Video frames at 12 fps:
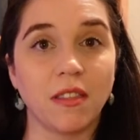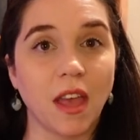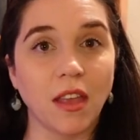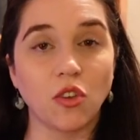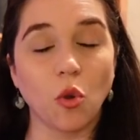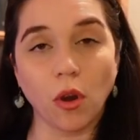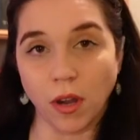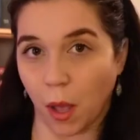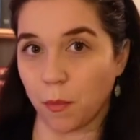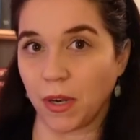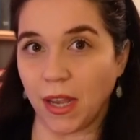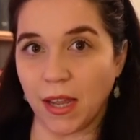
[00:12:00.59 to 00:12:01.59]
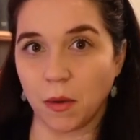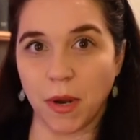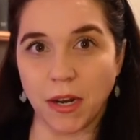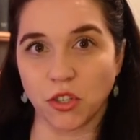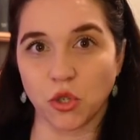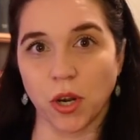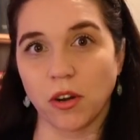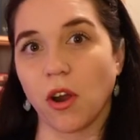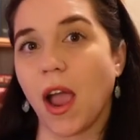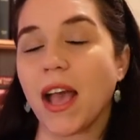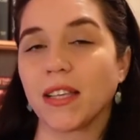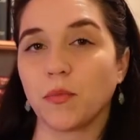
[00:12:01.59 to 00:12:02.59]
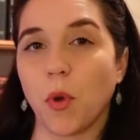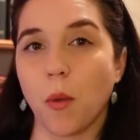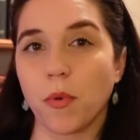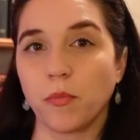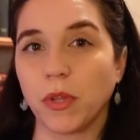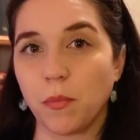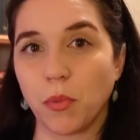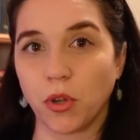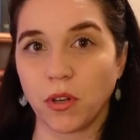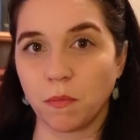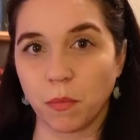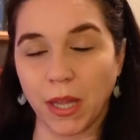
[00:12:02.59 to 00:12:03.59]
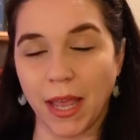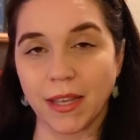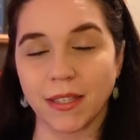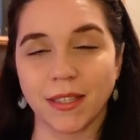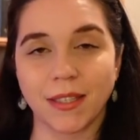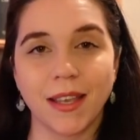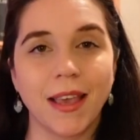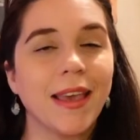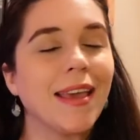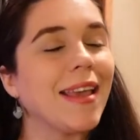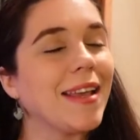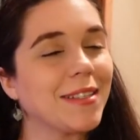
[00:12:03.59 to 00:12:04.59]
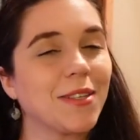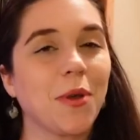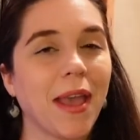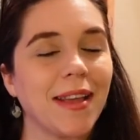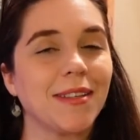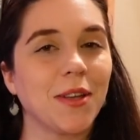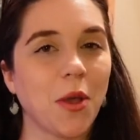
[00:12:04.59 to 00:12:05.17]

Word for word: that your company administrator has probably put in place. It's okay to